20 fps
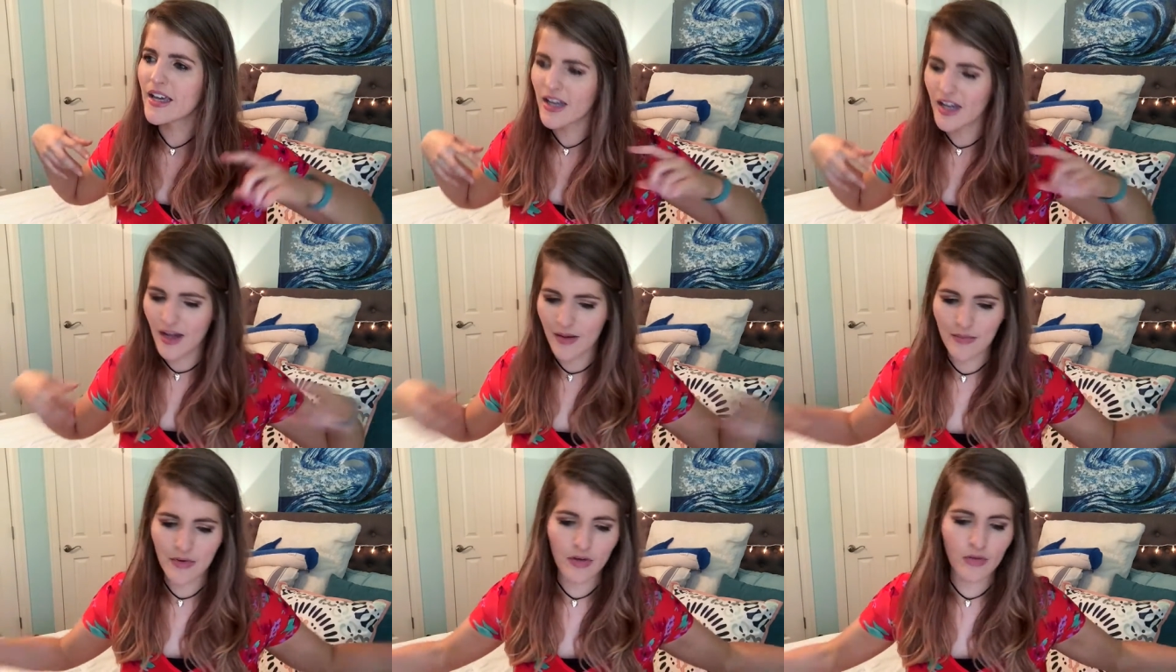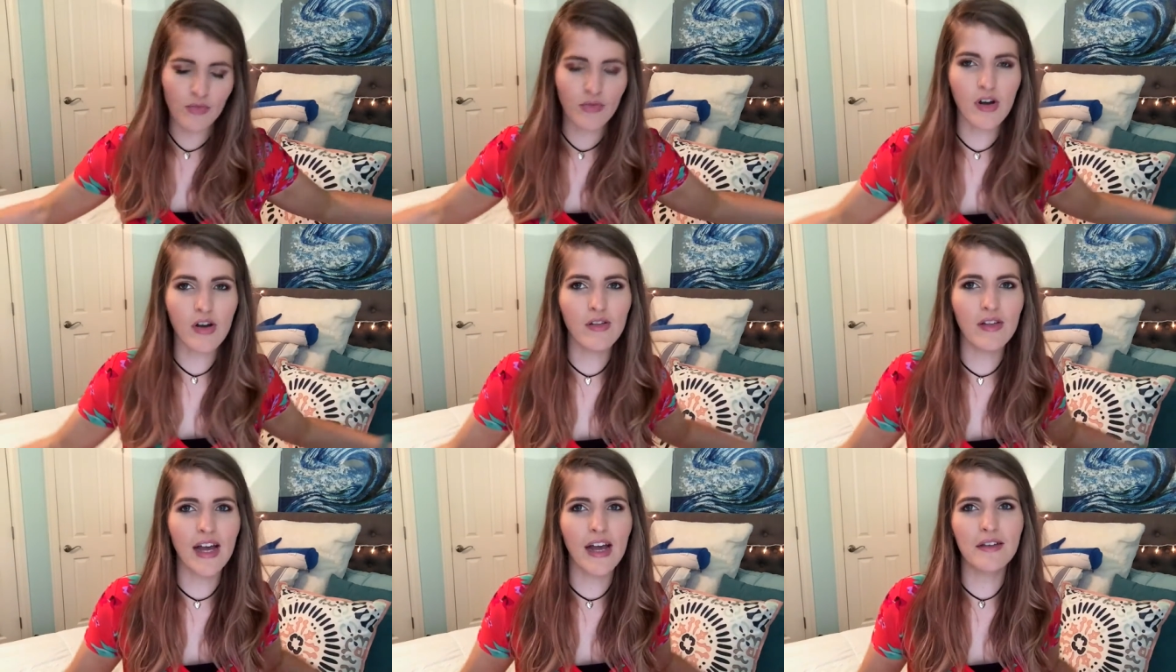I'm gonna
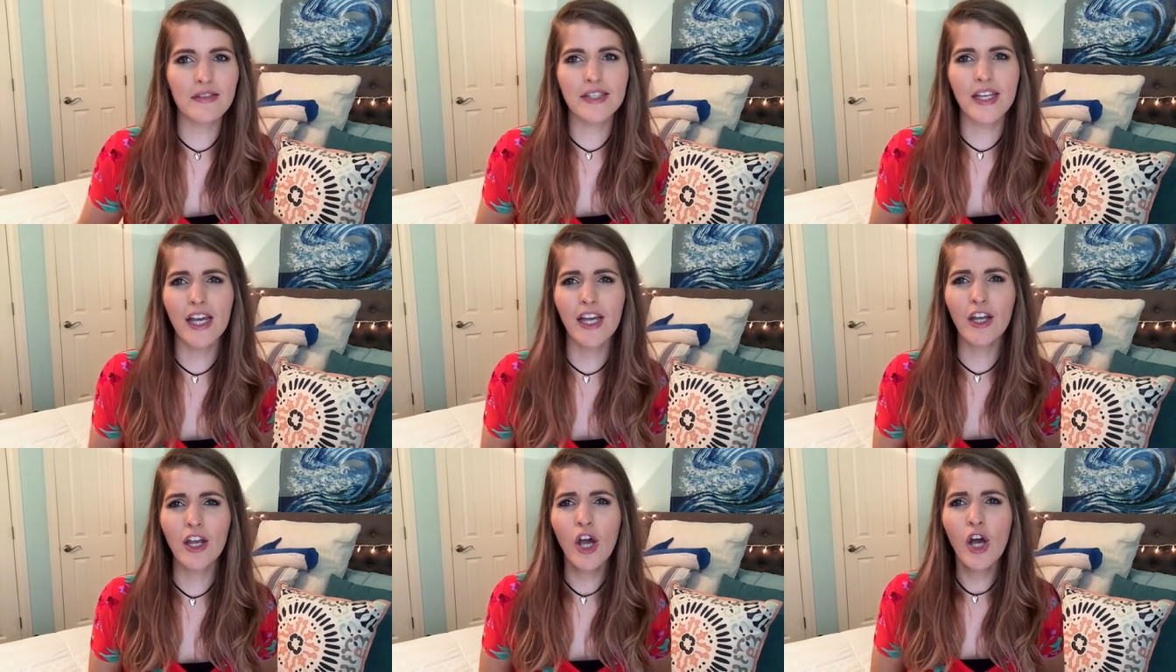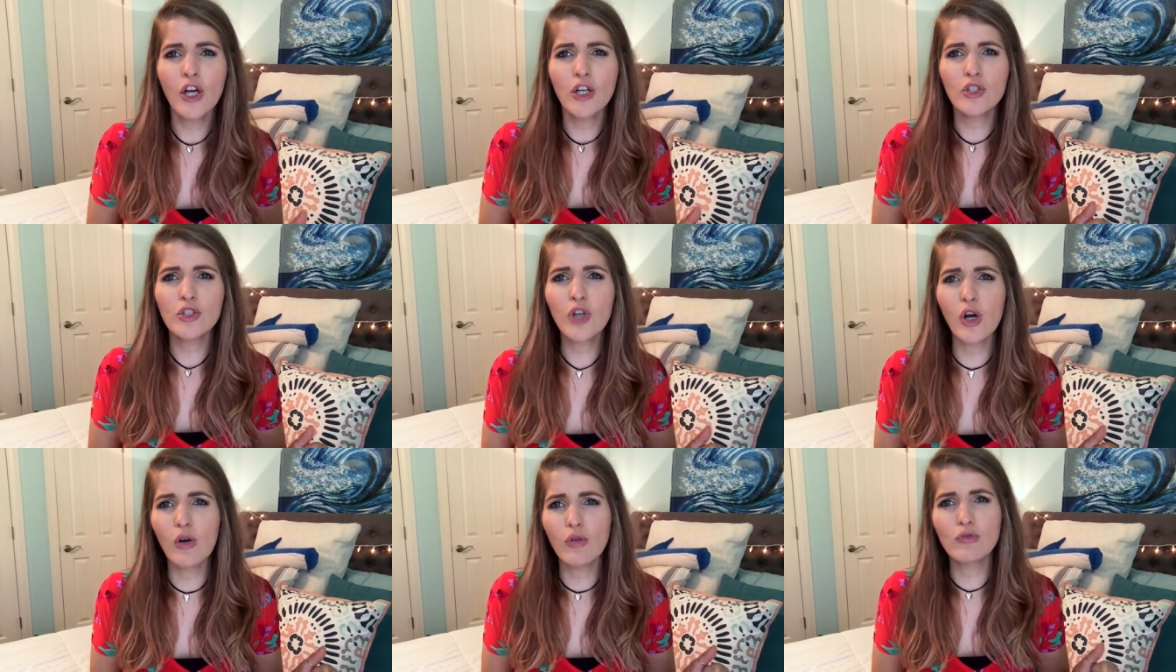roll out saying,
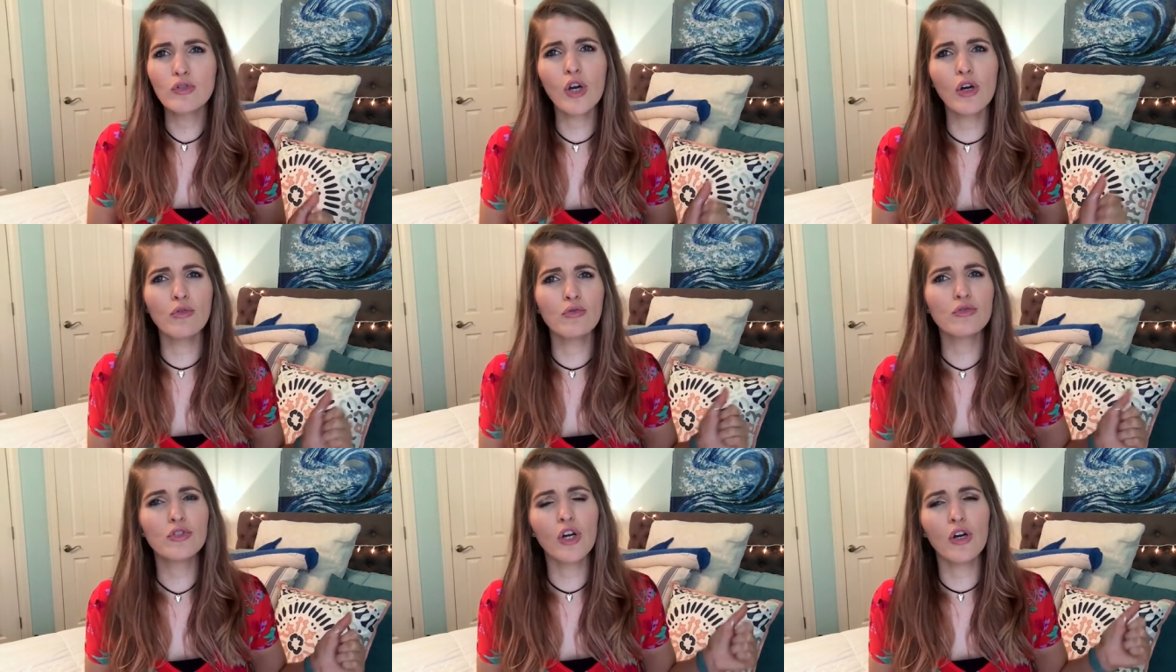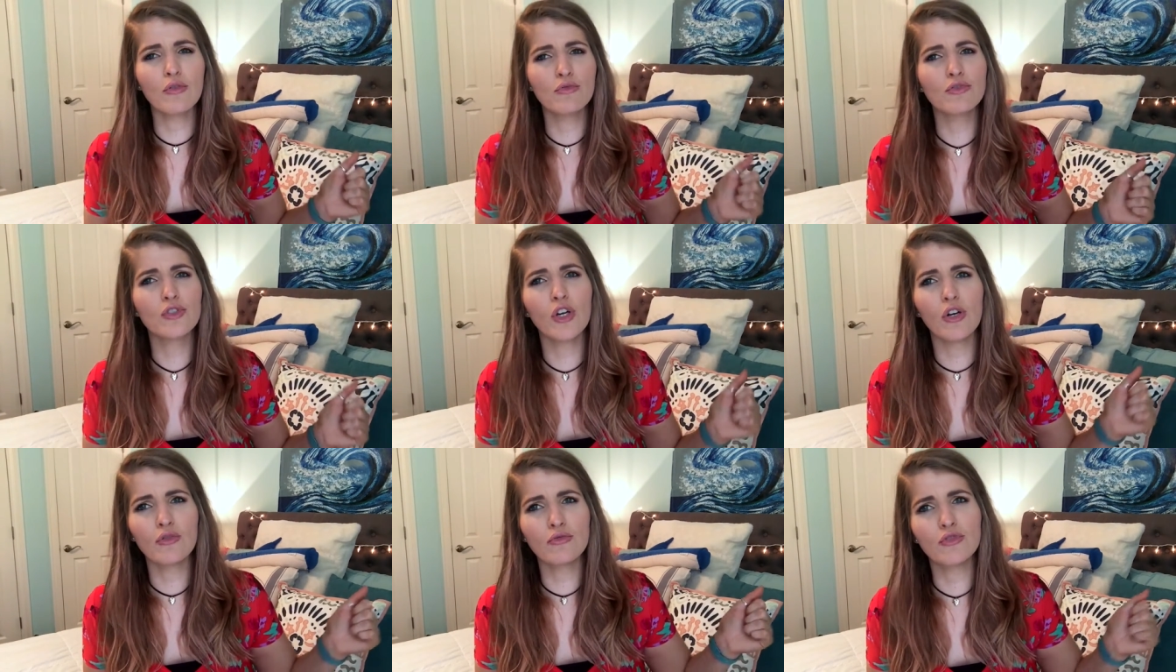
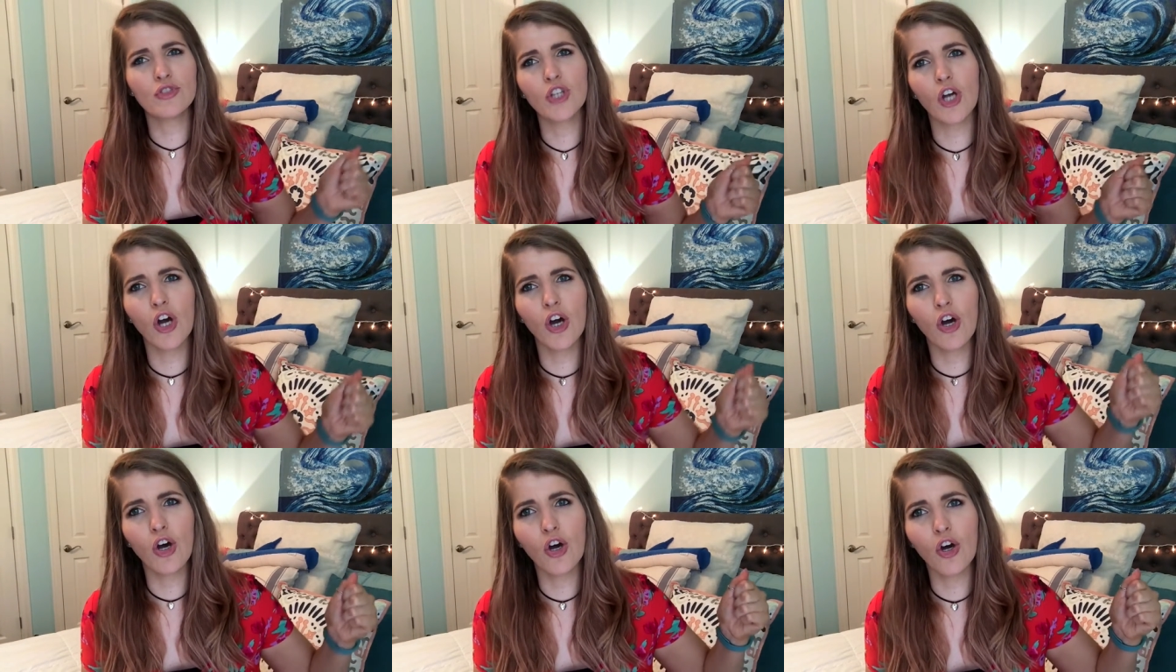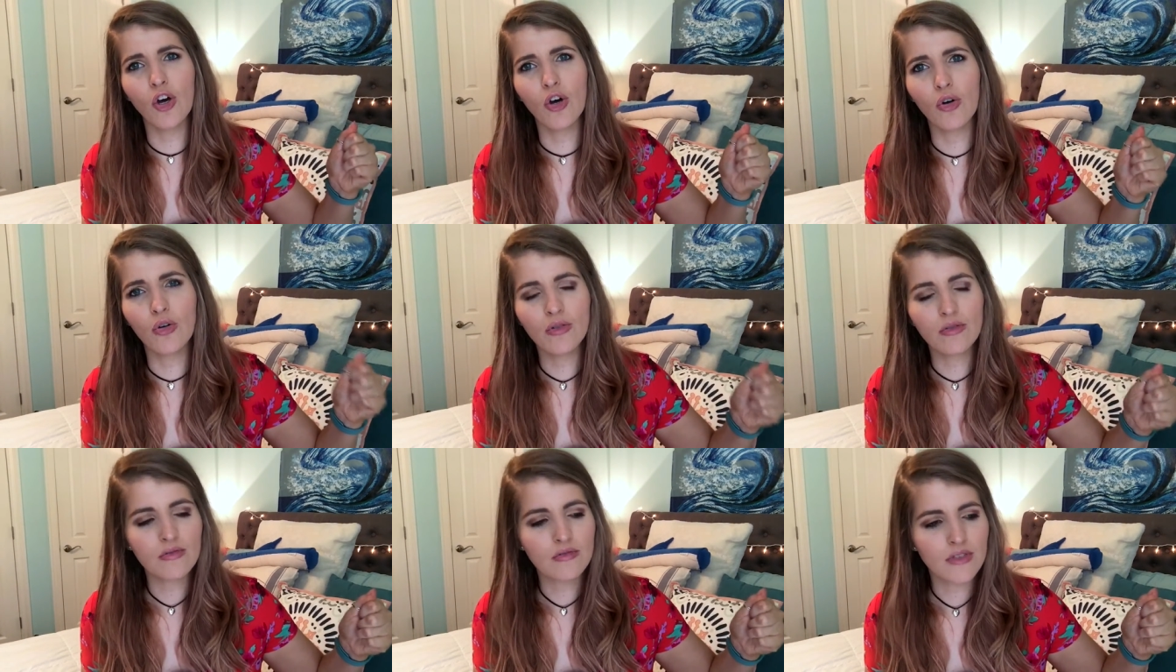
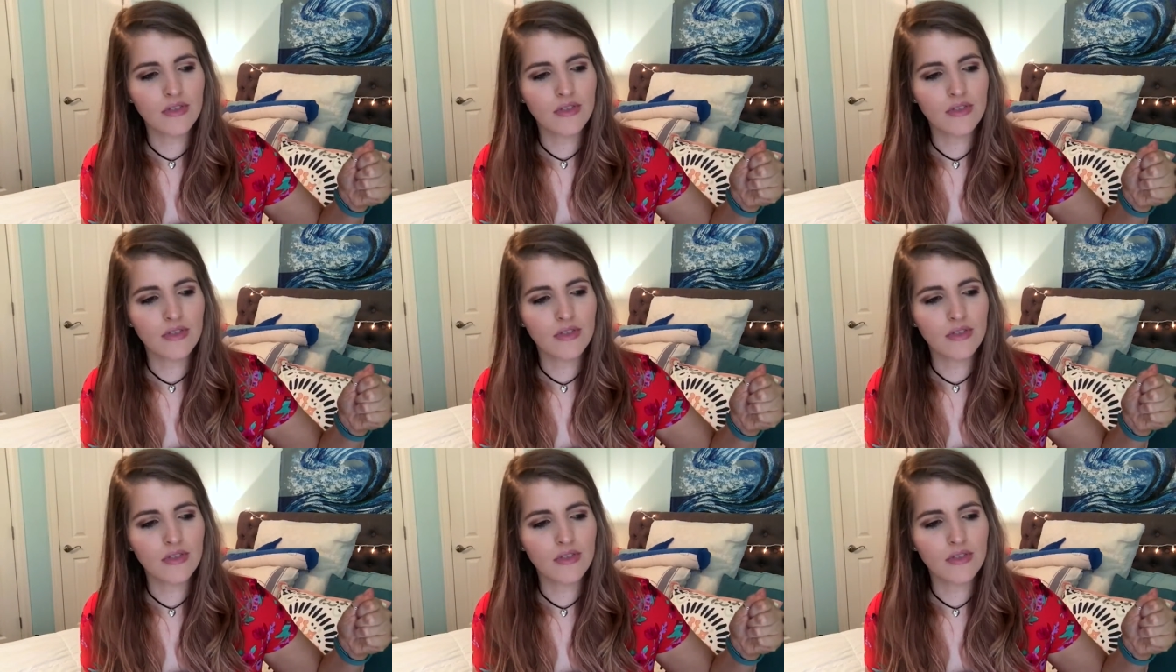Jo.